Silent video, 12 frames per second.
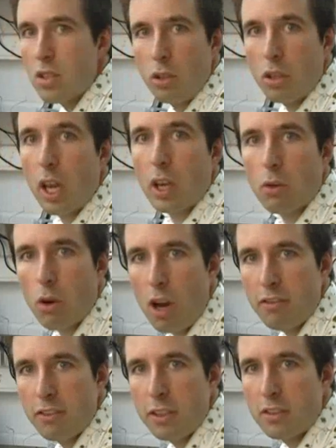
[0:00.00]
so you can
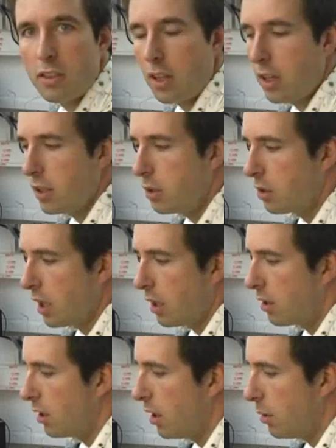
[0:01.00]
graph it, you
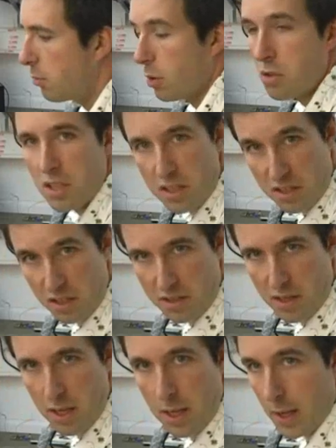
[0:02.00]
can process
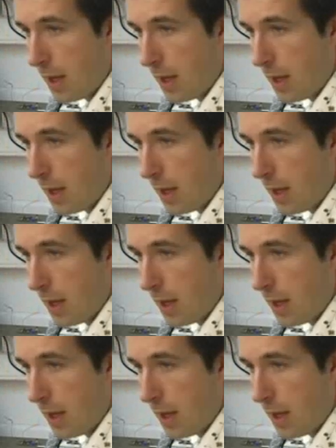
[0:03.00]
it.